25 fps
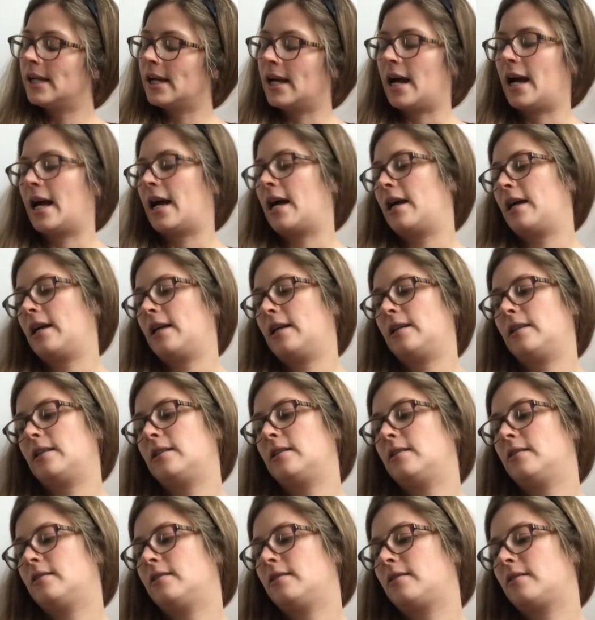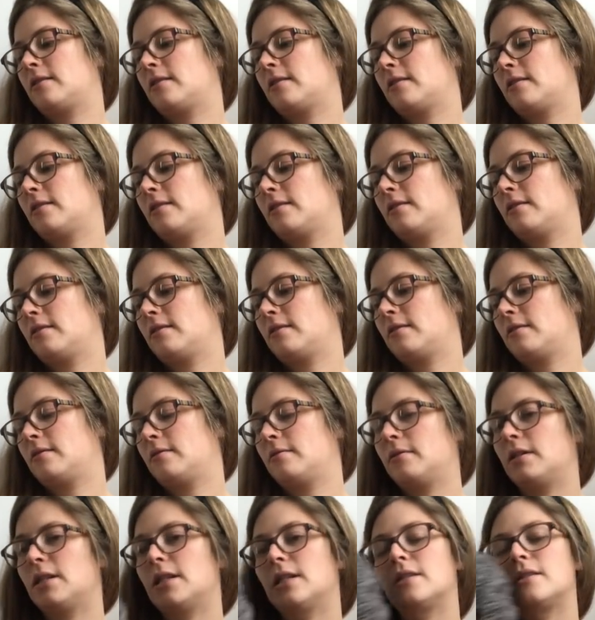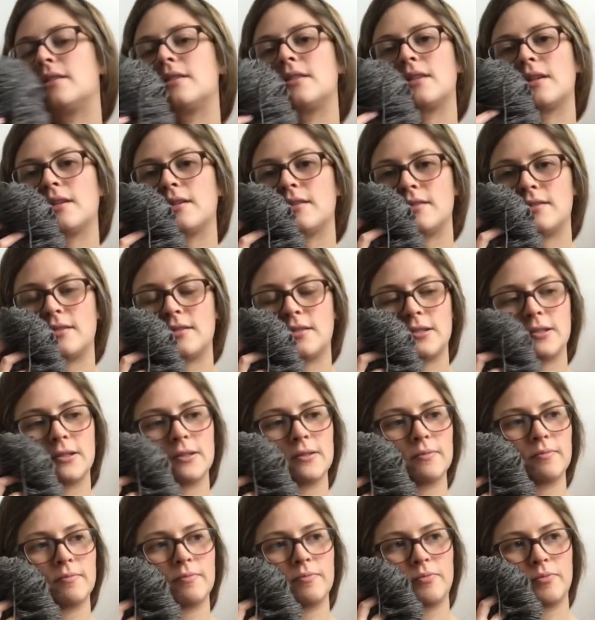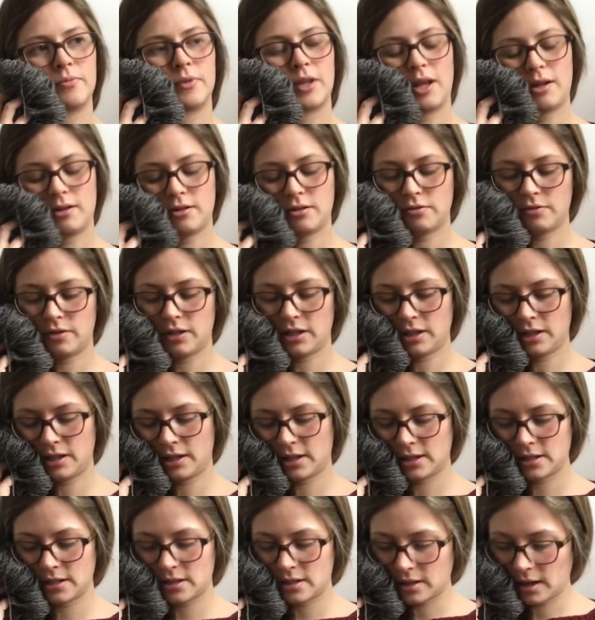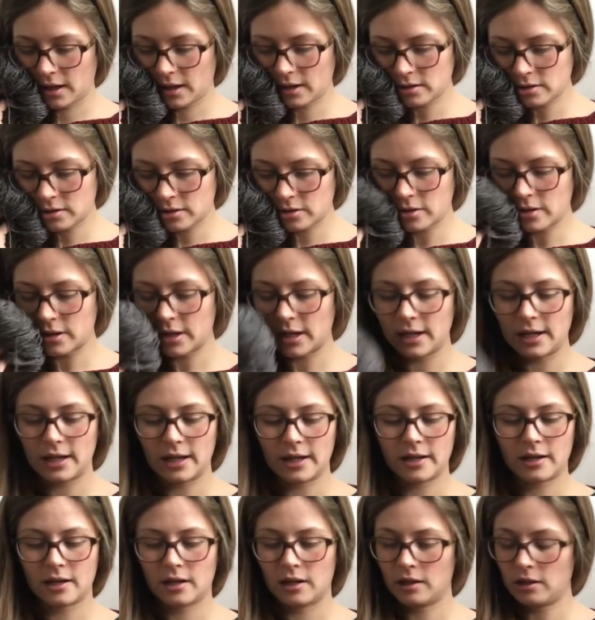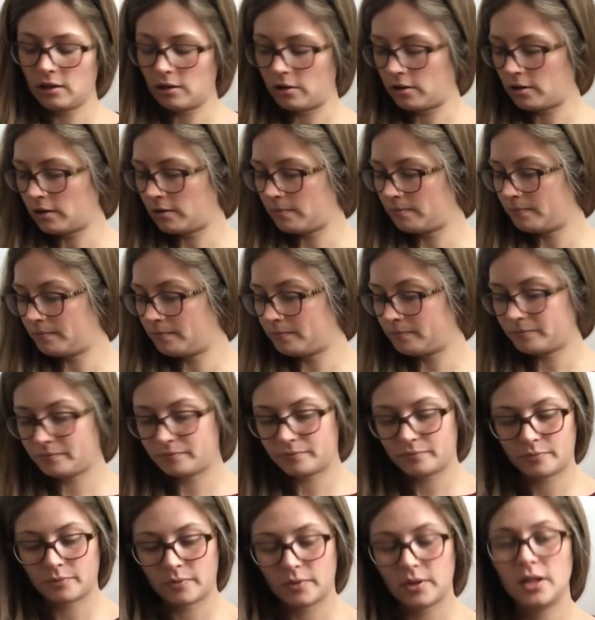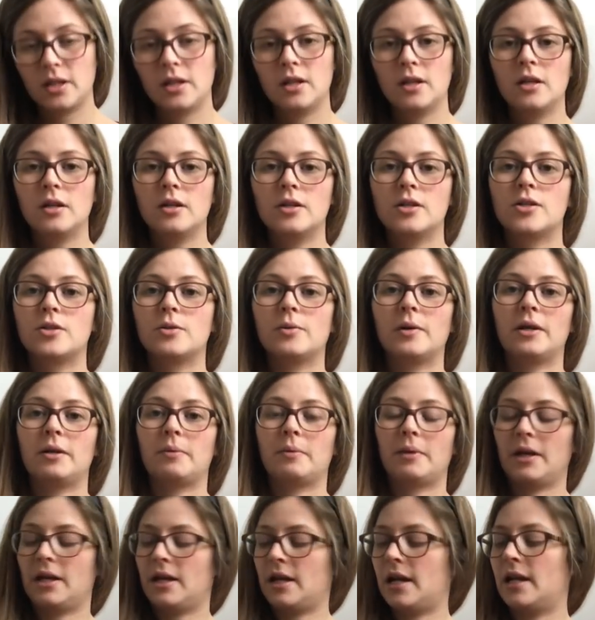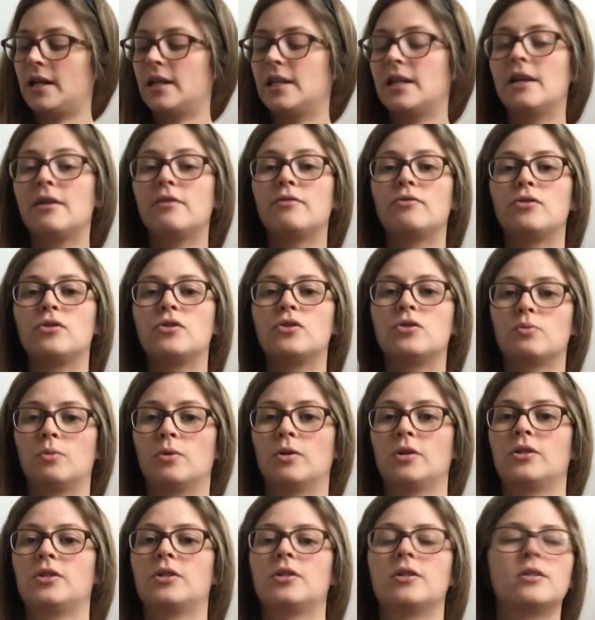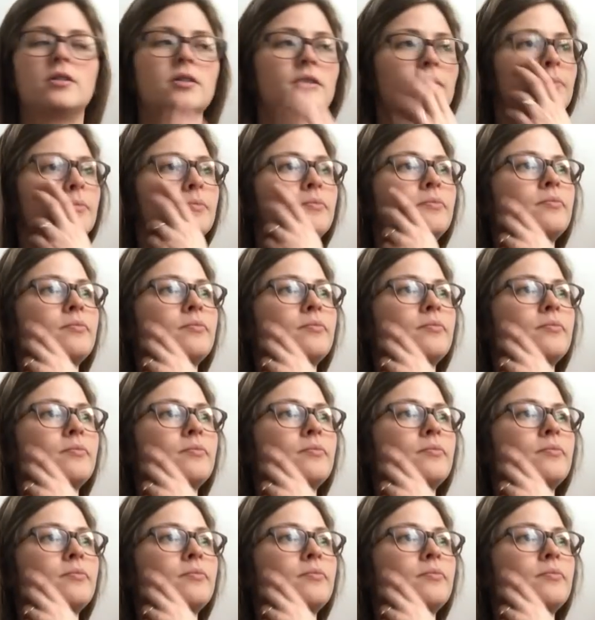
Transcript: and it's just has a really nice texture, and I like it a lot. So anyway, I knit a few swatches.